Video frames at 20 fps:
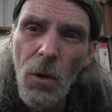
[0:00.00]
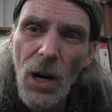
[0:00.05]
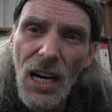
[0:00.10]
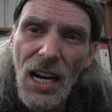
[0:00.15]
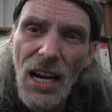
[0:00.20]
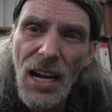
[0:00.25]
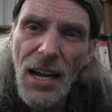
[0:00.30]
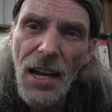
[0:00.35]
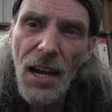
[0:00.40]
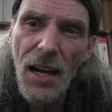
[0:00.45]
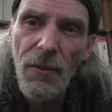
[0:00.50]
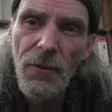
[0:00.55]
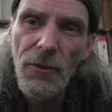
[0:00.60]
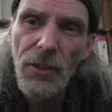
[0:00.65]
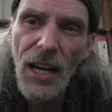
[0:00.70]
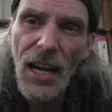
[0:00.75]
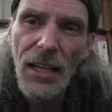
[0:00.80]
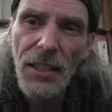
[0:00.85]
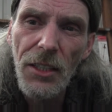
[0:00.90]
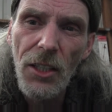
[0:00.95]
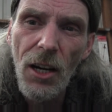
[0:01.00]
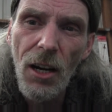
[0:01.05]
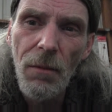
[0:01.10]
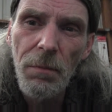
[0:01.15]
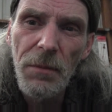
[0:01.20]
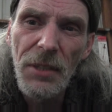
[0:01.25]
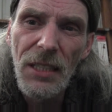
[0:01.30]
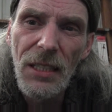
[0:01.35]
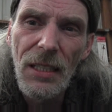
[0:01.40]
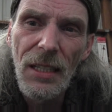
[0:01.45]
why I have flat
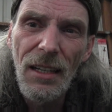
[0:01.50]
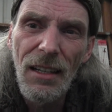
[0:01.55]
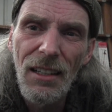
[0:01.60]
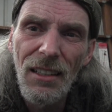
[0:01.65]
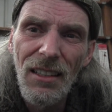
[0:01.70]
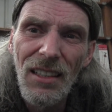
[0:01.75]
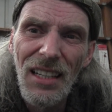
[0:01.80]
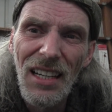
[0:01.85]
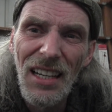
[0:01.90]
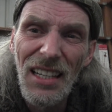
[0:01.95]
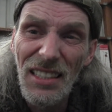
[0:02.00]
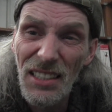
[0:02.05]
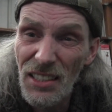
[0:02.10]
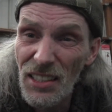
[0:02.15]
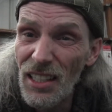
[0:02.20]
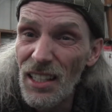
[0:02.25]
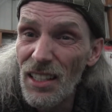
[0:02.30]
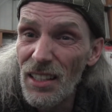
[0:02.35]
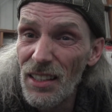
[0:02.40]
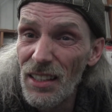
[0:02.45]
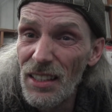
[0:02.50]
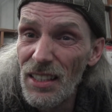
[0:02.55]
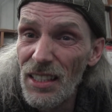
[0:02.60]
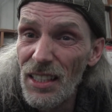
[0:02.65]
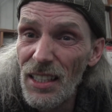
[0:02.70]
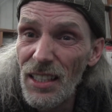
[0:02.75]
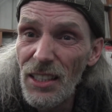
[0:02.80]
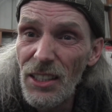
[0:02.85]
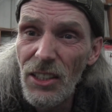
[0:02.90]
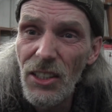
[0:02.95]
tops in there instead of the
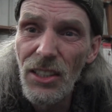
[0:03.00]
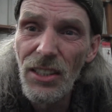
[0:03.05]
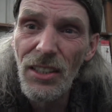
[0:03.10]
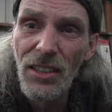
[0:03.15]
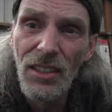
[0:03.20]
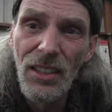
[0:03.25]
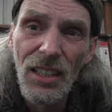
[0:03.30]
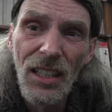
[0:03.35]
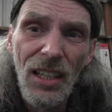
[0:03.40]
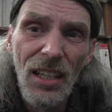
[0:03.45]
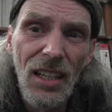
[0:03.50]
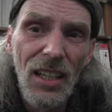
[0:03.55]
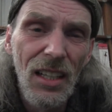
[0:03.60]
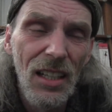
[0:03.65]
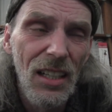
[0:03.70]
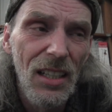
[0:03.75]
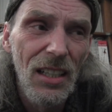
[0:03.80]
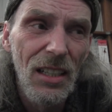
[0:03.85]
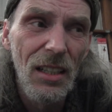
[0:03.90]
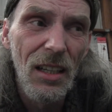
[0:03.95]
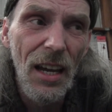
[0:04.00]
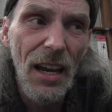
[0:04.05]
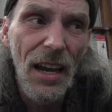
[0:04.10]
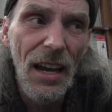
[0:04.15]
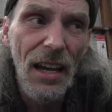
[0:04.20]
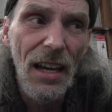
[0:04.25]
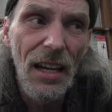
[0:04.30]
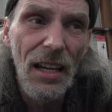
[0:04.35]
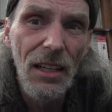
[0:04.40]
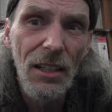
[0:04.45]
dish?
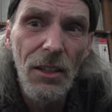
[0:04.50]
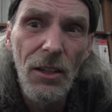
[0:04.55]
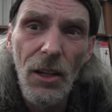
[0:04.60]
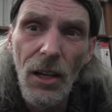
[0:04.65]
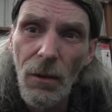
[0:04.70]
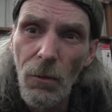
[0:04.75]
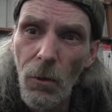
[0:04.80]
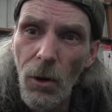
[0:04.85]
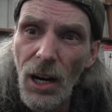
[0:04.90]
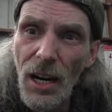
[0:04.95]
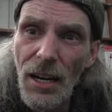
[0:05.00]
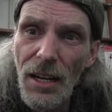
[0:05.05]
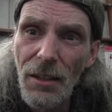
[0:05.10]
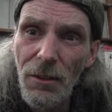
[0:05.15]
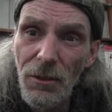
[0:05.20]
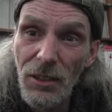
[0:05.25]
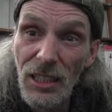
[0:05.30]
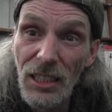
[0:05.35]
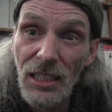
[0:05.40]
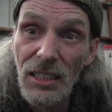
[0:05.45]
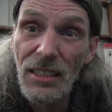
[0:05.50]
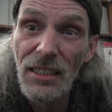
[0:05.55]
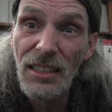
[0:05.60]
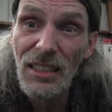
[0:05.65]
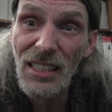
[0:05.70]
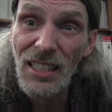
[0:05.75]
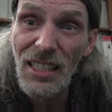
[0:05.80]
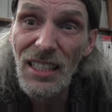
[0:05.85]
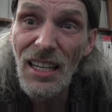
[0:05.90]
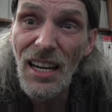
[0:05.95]
And why it
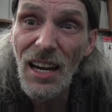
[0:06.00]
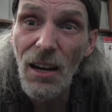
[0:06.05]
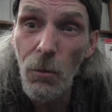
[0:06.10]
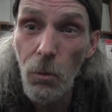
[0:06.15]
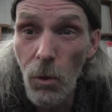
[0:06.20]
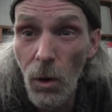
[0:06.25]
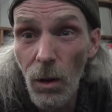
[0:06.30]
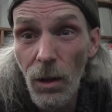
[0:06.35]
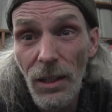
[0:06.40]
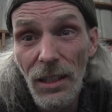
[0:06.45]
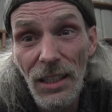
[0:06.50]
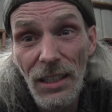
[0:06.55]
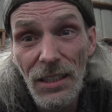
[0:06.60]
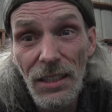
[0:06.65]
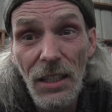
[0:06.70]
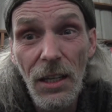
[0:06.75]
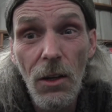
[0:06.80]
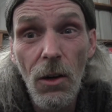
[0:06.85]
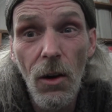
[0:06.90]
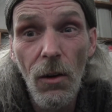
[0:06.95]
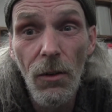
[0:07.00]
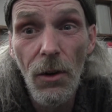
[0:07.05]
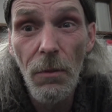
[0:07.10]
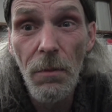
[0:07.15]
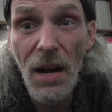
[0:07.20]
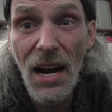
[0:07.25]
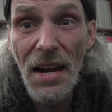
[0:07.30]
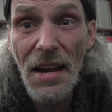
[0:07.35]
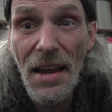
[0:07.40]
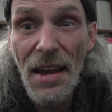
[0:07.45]
was, yeah, rolling this thing over
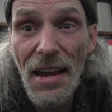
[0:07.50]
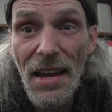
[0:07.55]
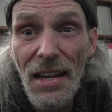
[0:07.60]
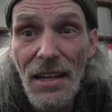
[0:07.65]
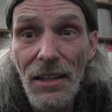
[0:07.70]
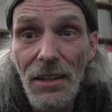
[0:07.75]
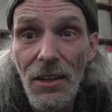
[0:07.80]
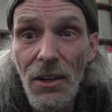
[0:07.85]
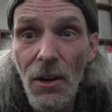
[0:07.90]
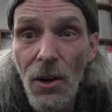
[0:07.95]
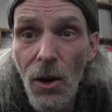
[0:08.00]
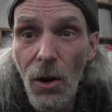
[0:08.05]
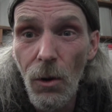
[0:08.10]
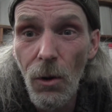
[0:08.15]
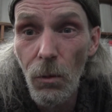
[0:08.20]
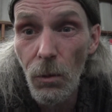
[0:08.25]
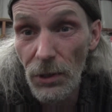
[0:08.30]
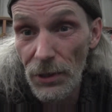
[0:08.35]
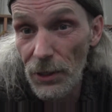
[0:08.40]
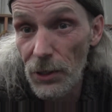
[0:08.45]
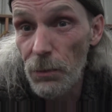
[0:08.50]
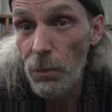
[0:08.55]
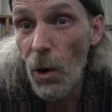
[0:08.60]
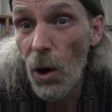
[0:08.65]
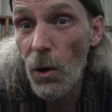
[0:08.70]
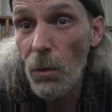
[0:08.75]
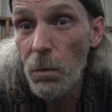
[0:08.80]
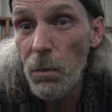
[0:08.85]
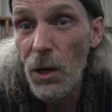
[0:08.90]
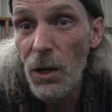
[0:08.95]
by hand with the
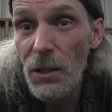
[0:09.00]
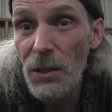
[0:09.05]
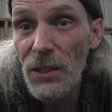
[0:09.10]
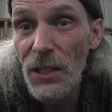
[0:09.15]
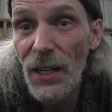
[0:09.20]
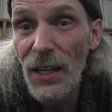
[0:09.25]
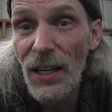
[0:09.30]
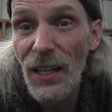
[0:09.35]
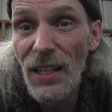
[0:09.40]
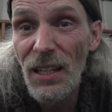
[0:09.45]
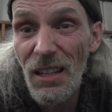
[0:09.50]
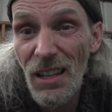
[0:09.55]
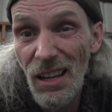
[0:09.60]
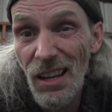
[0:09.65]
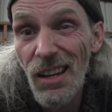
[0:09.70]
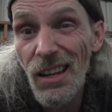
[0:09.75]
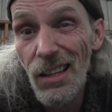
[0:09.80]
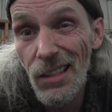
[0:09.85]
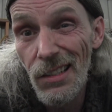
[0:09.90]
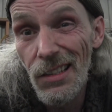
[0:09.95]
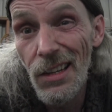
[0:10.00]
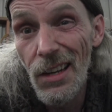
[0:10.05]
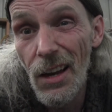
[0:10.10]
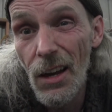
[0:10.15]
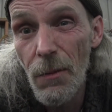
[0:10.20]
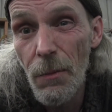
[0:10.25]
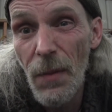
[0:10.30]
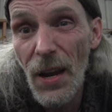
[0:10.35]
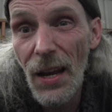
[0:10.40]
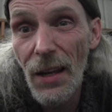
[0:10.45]
spark plugs in it, you got
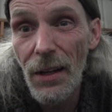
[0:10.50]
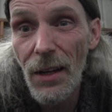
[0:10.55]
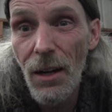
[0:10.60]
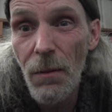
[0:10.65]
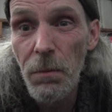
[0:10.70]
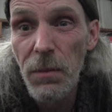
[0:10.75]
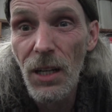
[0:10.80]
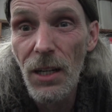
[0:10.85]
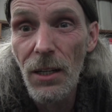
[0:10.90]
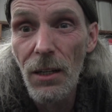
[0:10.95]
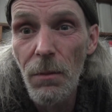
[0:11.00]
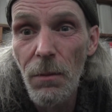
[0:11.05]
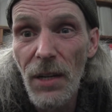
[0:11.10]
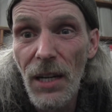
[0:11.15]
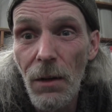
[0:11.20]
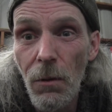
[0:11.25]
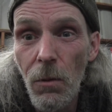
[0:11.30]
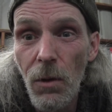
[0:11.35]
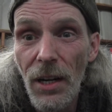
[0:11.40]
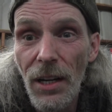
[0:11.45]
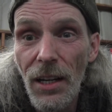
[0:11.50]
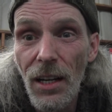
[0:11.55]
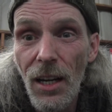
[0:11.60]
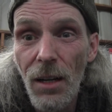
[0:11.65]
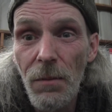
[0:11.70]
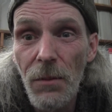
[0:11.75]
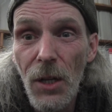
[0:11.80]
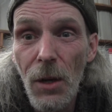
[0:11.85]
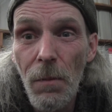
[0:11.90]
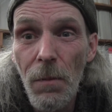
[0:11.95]
to man up a little bit when it
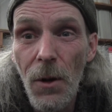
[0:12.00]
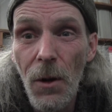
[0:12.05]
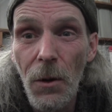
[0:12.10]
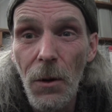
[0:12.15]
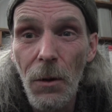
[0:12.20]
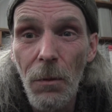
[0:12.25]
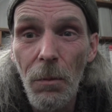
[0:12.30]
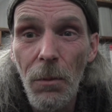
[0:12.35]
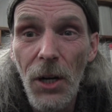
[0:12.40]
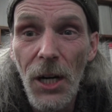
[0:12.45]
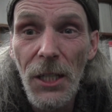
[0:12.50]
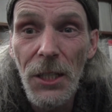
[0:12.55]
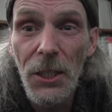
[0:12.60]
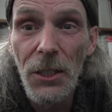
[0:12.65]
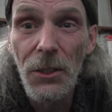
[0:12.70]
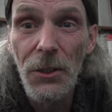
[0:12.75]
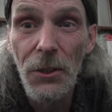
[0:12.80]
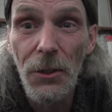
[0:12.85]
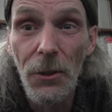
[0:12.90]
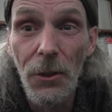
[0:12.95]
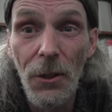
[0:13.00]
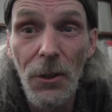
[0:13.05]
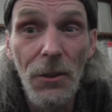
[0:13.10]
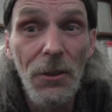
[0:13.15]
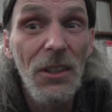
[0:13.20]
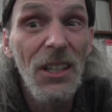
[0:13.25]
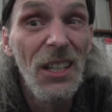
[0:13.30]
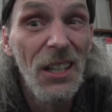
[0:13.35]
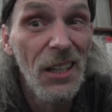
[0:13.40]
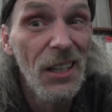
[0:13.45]
comes up on compression stroke.
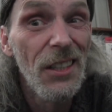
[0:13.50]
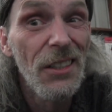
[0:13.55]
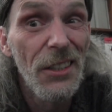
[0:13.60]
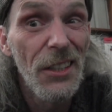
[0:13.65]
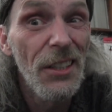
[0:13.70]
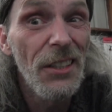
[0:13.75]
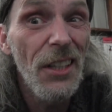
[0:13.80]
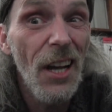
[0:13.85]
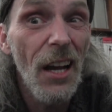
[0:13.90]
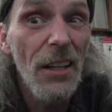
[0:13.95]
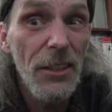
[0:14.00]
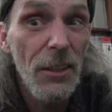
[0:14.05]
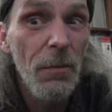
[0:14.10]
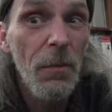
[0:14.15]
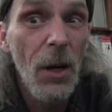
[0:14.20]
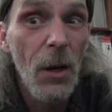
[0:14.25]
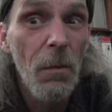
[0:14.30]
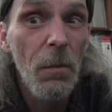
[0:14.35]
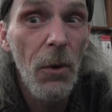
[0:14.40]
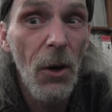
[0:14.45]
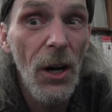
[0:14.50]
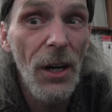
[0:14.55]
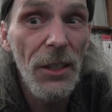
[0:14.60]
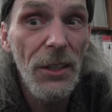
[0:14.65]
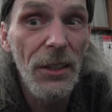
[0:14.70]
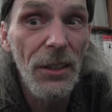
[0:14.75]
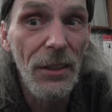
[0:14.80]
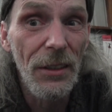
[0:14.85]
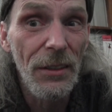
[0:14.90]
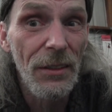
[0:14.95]
She's got some
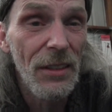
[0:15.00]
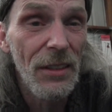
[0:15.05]
compression.